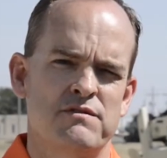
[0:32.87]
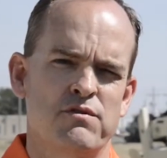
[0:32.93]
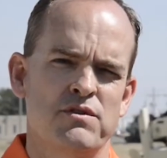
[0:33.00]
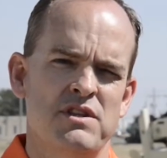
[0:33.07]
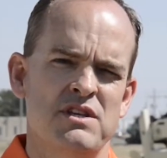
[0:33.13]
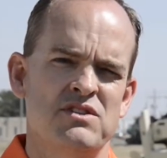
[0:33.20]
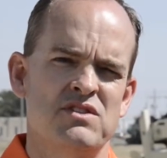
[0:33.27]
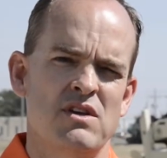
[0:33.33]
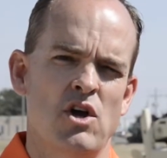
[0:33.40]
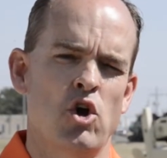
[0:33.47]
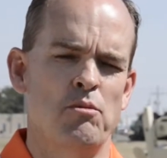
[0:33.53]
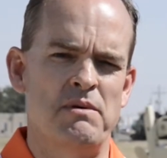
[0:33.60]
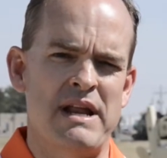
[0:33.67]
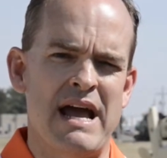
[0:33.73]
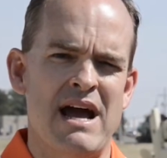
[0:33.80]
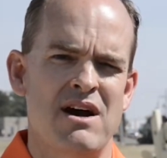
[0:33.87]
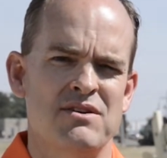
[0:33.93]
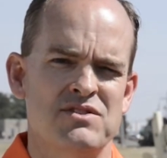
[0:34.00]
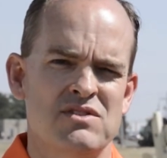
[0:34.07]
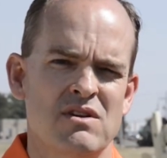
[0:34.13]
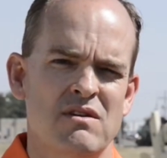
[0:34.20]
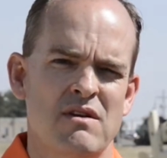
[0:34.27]
for this open
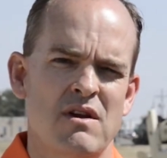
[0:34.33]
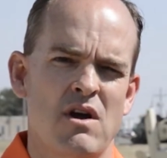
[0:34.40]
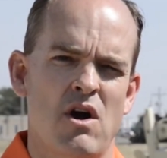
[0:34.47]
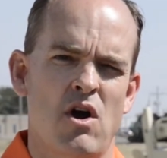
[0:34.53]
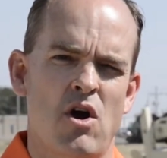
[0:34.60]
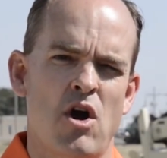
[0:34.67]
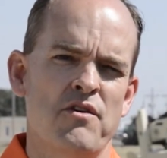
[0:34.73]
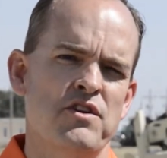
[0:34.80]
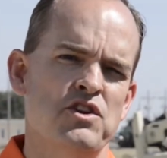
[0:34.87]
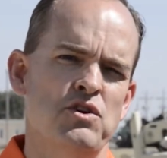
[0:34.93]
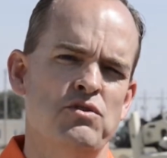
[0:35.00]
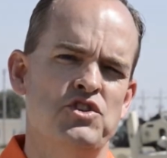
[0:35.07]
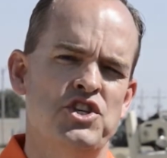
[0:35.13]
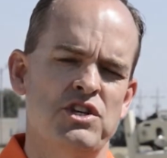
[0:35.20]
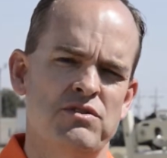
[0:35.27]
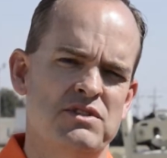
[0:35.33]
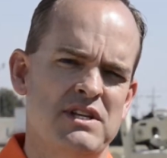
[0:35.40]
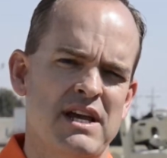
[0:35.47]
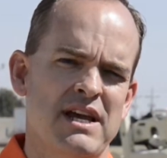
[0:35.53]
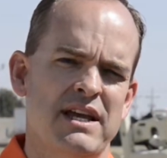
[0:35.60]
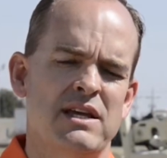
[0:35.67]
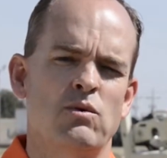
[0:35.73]
house are the new
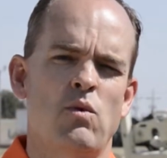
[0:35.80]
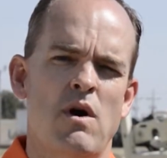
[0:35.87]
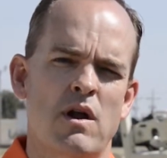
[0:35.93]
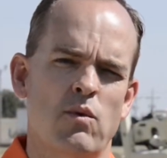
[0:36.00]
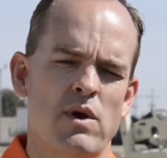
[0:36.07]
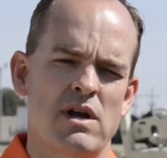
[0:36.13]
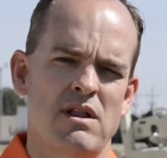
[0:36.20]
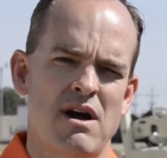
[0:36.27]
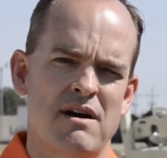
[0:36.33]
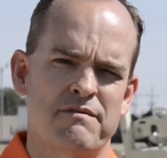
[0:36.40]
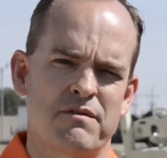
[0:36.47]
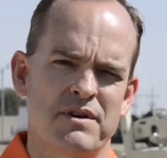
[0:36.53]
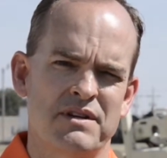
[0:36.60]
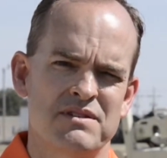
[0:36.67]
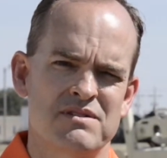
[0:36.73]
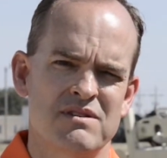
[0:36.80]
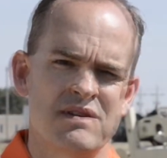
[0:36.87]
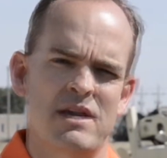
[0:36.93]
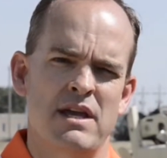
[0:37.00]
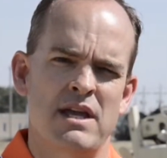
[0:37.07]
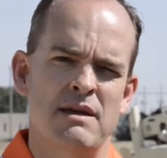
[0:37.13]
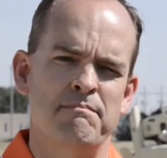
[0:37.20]
geotech and water well offerings.
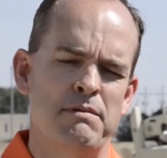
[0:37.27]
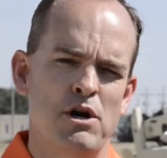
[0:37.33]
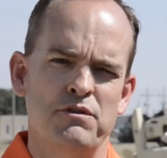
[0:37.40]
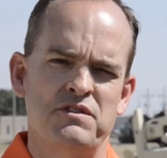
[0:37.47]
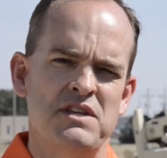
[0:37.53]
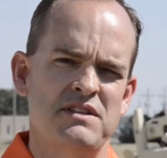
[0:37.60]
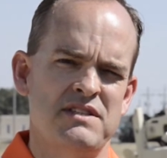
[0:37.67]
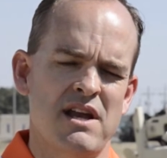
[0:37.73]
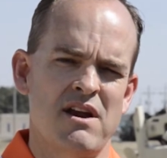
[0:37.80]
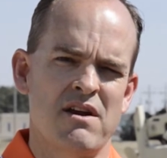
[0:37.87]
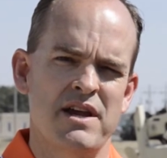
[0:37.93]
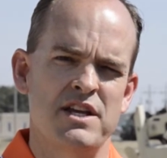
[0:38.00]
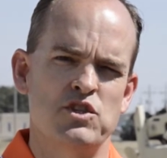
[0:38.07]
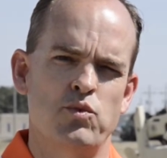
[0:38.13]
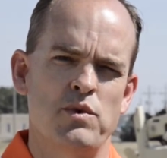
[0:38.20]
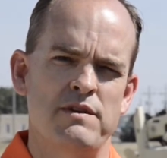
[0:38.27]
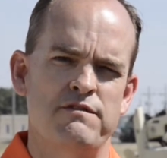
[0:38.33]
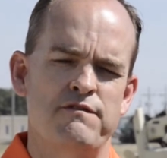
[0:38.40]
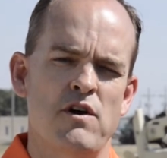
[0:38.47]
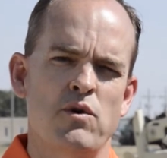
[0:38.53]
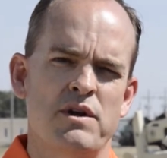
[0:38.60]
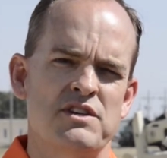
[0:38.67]
In both these areas, we
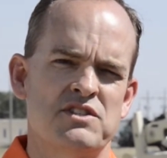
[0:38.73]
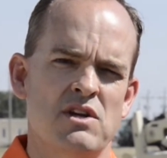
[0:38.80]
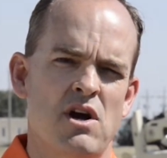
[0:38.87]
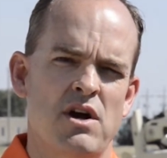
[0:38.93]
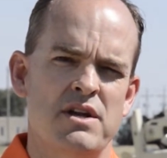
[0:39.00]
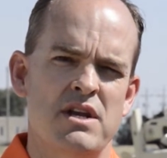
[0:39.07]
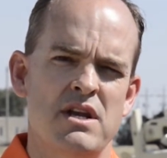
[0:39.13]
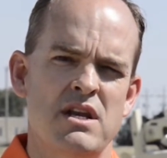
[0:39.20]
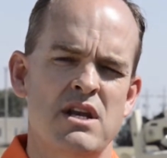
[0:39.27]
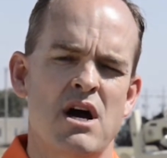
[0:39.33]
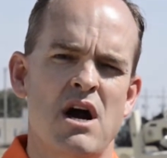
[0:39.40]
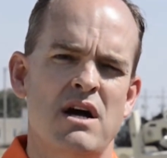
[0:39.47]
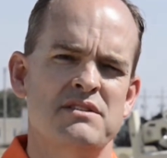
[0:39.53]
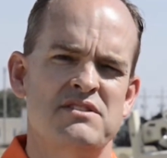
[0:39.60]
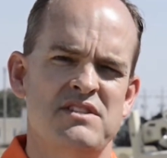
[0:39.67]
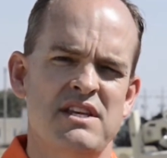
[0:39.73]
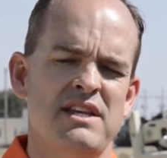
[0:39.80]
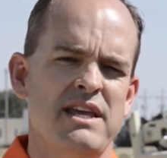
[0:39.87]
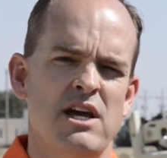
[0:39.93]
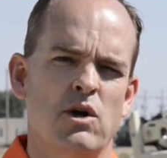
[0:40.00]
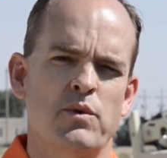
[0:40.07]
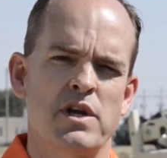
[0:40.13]
focused on
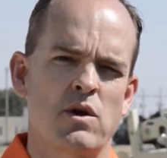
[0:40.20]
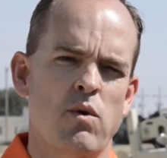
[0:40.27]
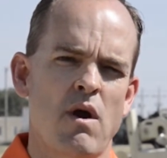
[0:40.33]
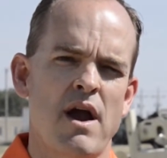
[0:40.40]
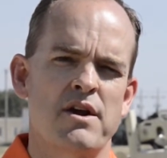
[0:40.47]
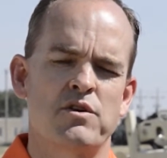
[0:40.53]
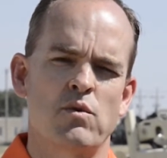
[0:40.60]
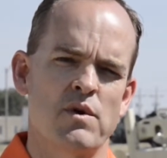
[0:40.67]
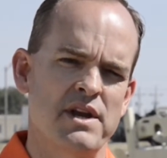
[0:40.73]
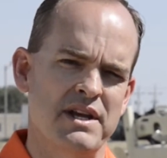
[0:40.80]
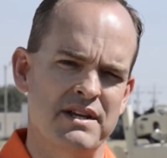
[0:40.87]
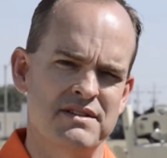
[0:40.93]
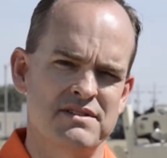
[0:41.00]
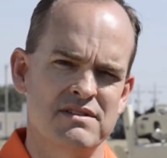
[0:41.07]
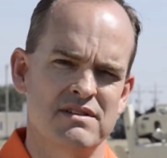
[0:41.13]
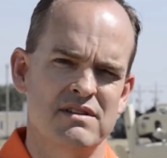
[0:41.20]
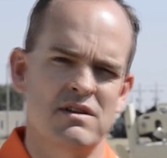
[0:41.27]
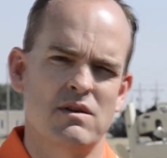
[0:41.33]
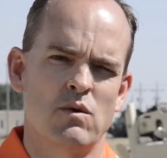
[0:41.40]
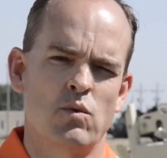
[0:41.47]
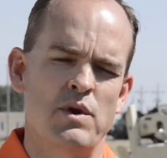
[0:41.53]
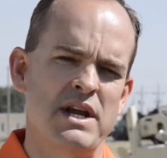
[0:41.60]
non-CDL required rigs
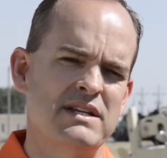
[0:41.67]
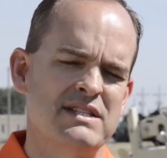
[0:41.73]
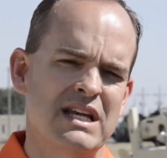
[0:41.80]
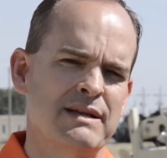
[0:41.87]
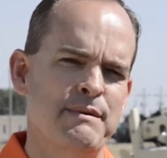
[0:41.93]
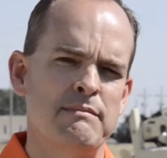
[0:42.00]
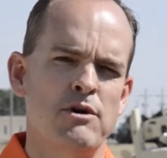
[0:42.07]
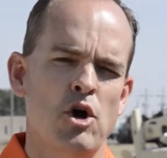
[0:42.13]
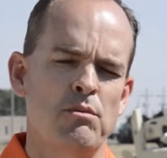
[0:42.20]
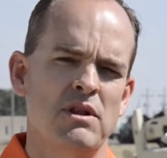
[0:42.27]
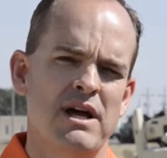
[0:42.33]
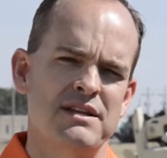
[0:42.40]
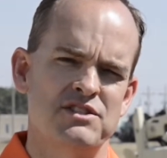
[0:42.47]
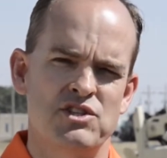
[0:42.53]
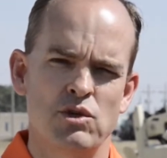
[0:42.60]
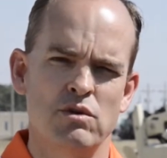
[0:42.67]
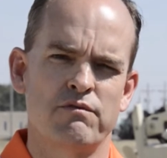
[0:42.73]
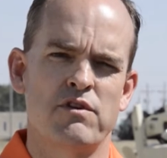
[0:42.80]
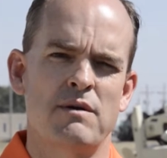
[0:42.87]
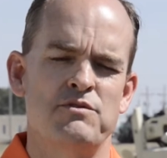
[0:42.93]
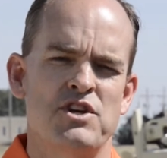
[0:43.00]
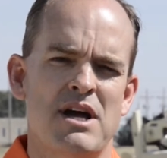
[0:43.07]
that can be mobilized to and
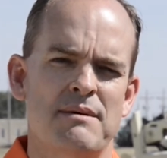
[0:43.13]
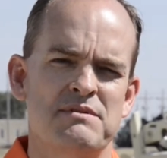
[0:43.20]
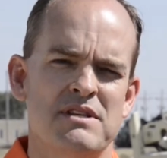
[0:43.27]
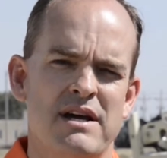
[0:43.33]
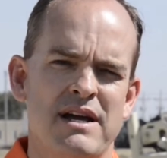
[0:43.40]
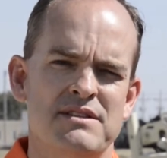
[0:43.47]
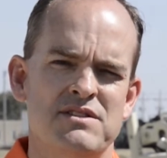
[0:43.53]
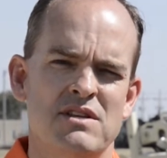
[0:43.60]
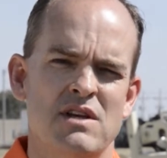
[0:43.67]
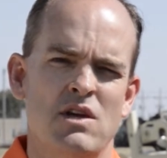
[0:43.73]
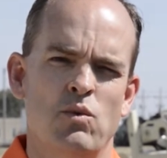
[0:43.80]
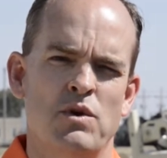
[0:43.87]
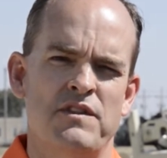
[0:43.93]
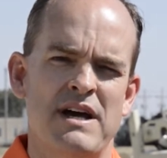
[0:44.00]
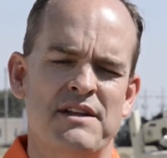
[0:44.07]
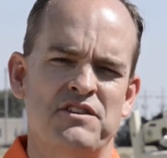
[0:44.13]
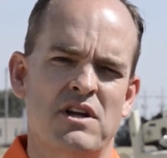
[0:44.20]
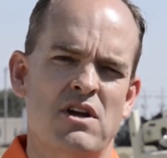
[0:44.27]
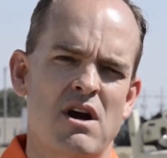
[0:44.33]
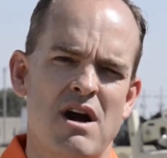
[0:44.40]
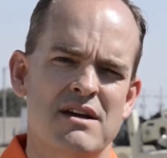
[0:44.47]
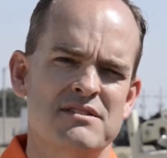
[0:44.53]
from job sites without the
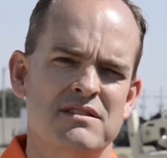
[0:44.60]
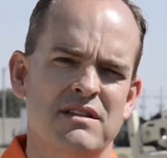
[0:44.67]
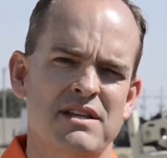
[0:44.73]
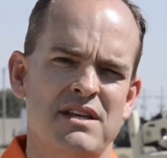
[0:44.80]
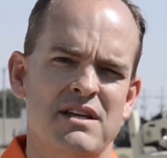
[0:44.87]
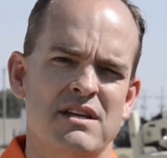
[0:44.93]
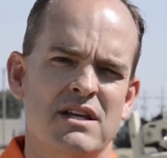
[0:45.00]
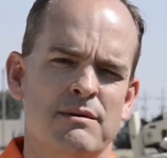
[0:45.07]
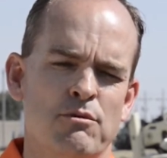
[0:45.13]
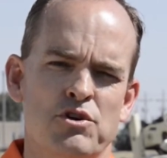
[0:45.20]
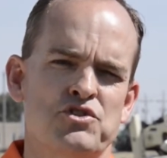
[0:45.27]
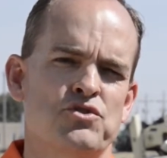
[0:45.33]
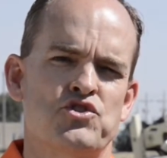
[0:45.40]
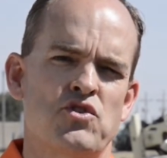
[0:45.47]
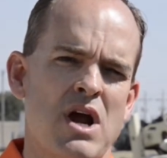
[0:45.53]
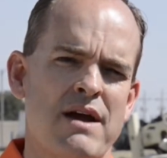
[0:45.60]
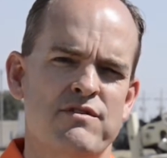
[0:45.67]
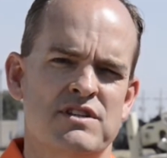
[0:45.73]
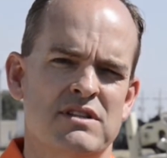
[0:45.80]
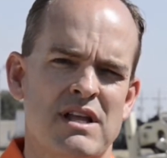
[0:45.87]
costly commercial driver's